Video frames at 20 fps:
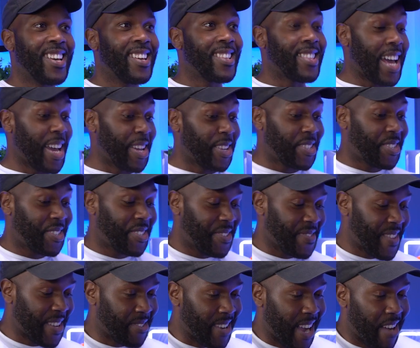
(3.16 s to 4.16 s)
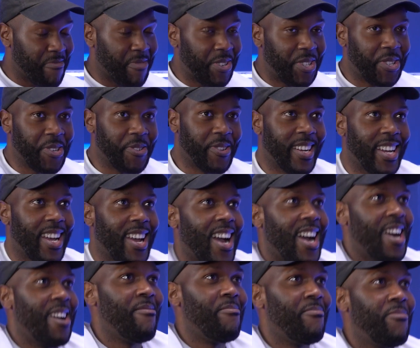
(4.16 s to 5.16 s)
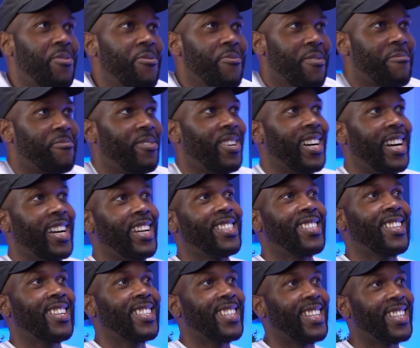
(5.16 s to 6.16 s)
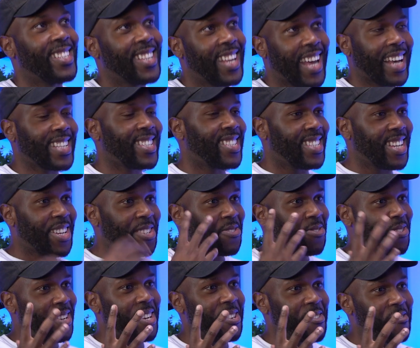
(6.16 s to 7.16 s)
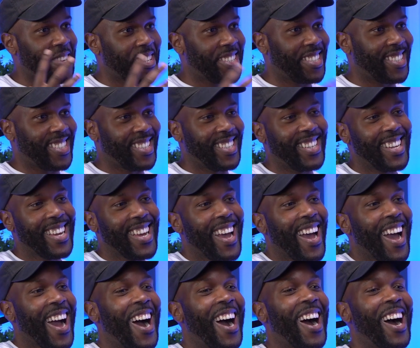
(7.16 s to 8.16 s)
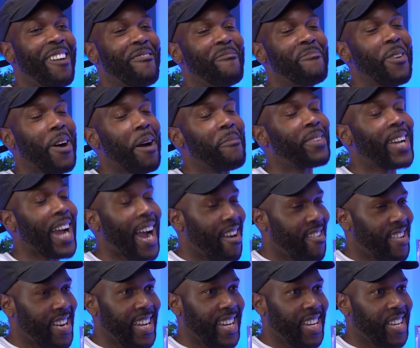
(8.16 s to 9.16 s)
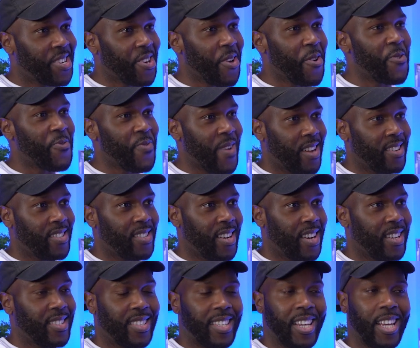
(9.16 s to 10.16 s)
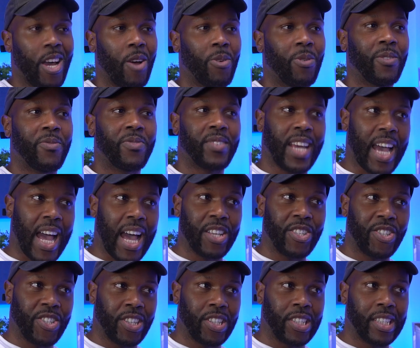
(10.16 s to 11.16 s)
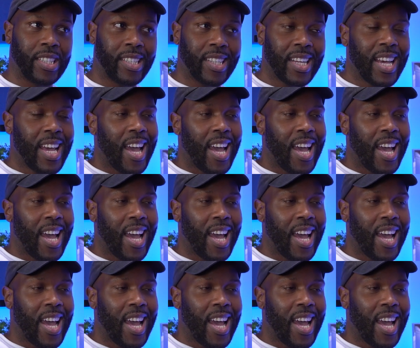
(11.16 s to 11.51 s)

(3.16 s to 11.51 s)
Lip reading: Thanks for having me, Stuart. Who am I? It's like an existential kind of question. No, I'm Gary, co-founder and CEO of Tangent,